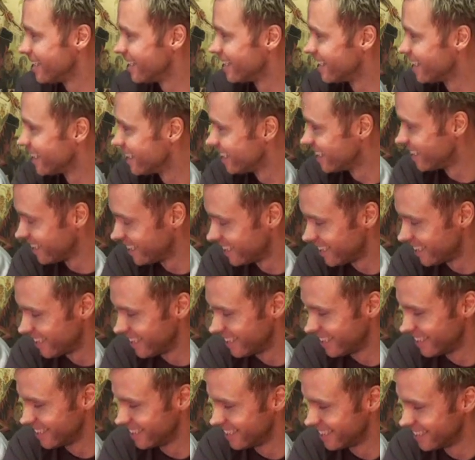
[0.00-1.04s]

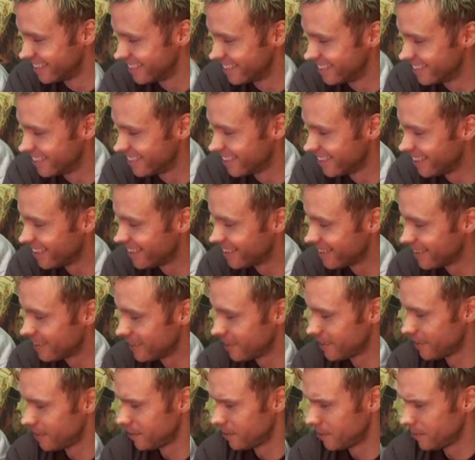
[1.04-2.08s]

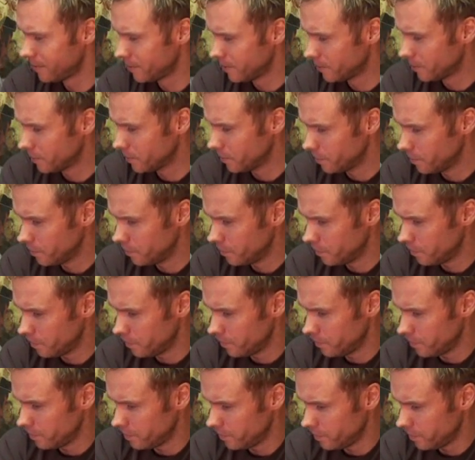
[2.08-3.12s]

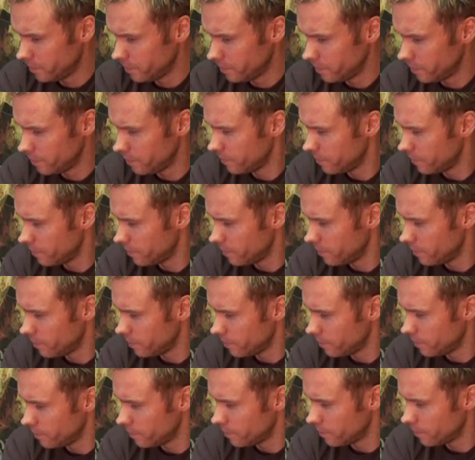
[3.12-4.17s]

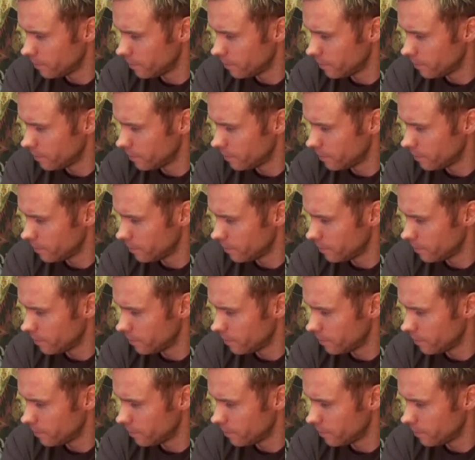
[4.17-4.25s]
(silent)